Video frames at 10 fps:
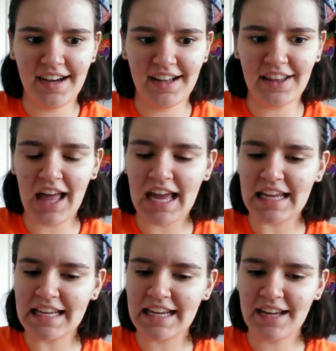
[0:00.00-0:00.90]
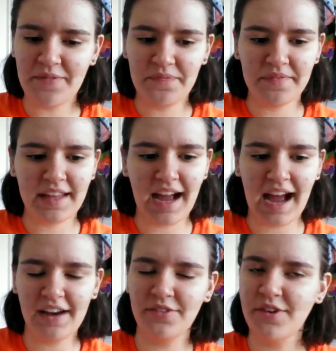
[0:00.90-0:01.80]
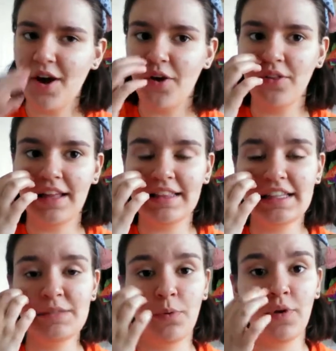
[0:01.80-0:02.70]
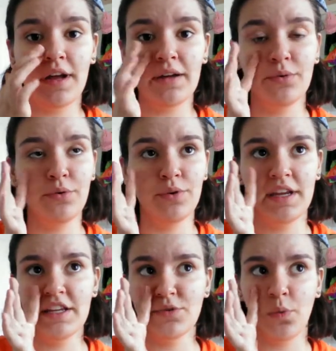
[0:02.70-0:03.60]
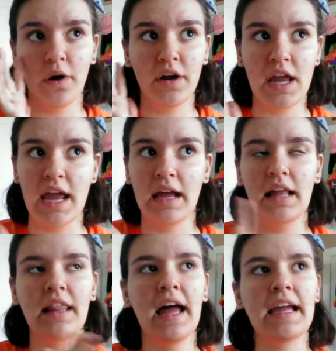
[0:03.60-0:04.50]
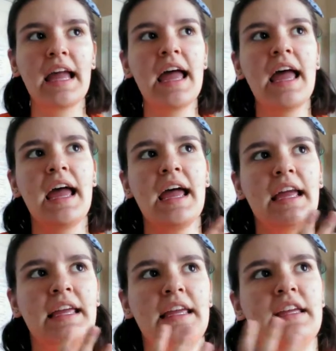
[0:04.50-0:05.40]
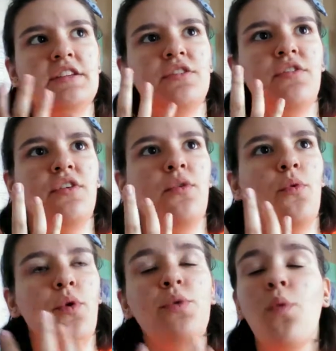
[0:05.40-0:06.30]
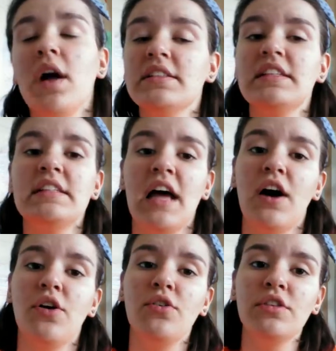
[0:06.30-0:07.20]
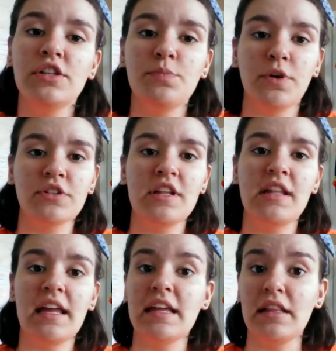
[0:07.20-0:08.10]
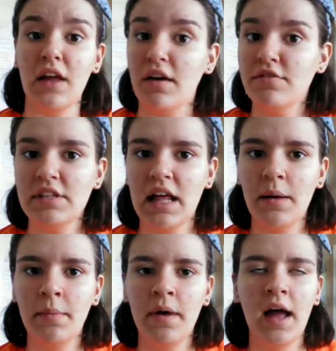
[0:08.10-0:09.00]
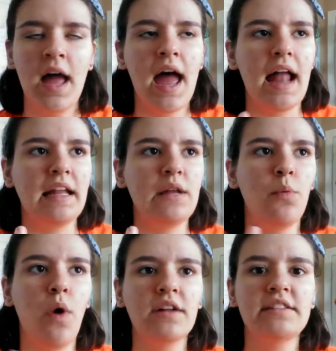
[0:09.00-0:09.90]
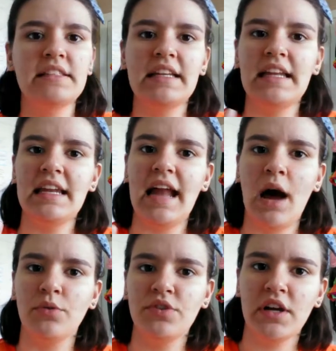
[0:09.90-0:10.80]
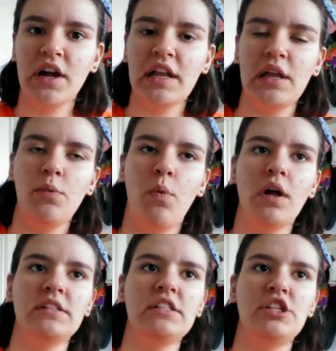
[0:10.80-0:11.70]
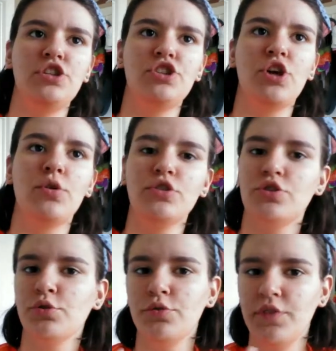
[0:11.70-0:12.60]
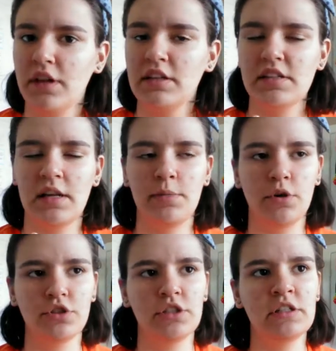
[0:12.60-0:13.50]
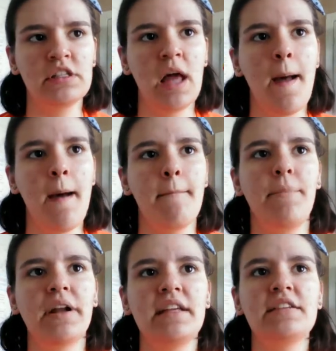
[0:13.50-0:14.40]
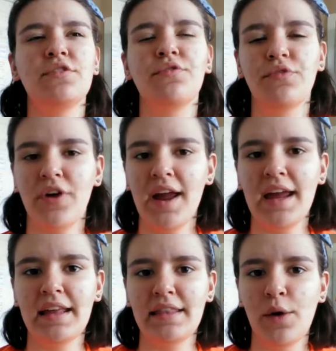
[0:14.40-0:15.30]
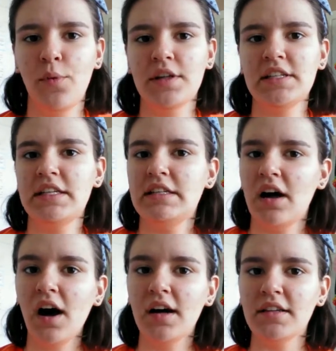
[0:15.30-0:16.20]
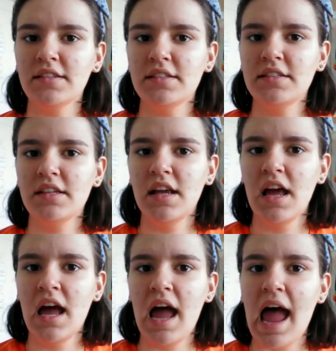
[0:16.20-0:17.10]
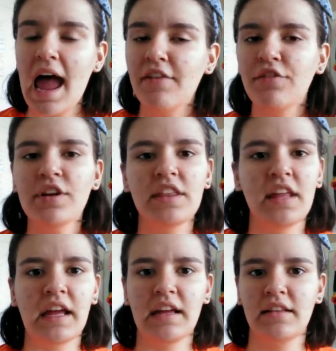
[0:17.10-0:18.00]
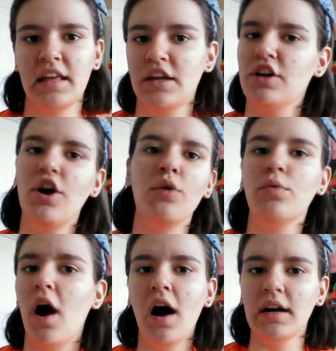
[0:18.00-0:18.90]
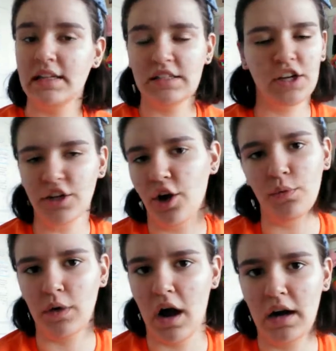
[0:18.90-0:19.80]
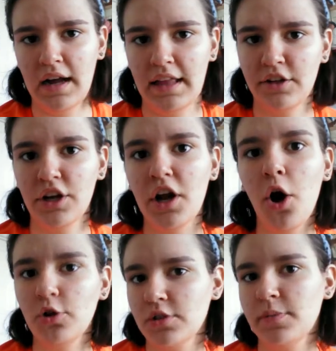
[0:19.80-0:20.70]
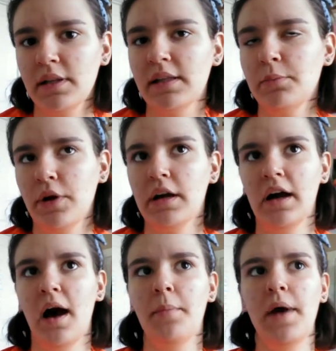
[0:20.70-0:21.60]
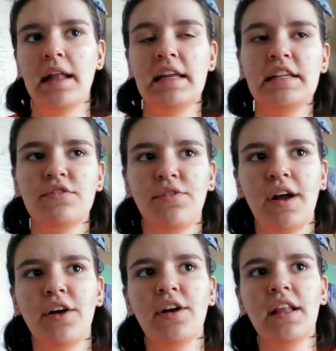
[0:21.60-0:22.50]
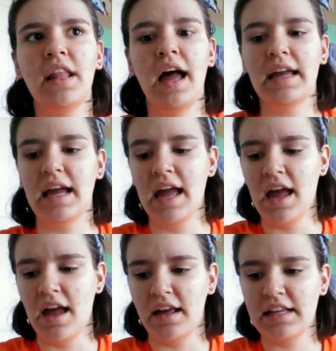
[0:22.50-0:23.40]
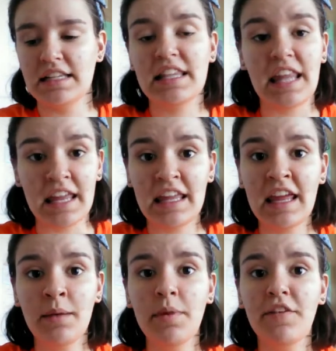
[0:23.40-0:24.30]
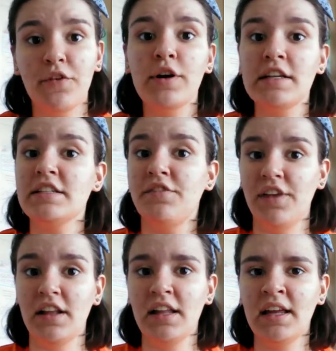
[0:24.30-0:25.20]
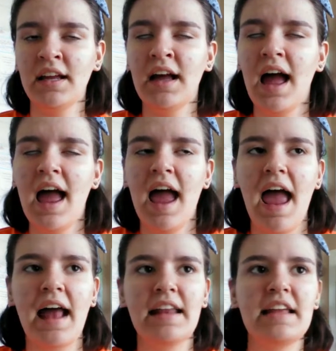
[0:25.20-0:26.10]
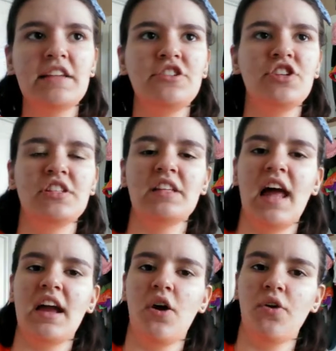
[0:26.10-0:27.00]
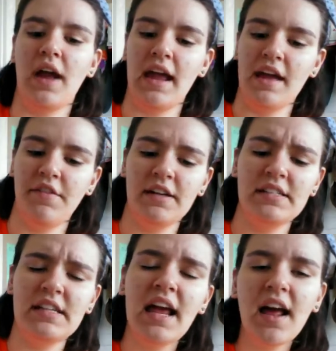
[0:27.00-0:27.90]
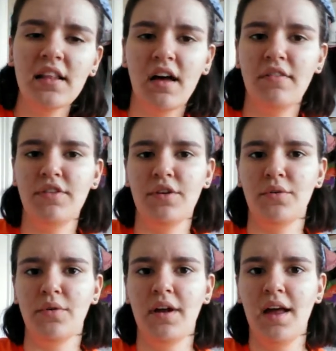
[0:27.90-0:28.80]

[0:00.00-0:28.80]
like, I don't know, like, this boy, he is worrying. Like, he wants to tell this person that he loves them, and he wants to get it out there, and he wants to show his true feelings and emotions, but he's afraid that once he does, everything that could go wrong is gonna go wrong, and they're gonna ultimately break up. And he's very, like, he's thinking before he's feeling, and he's just like, okay, if I say I love you,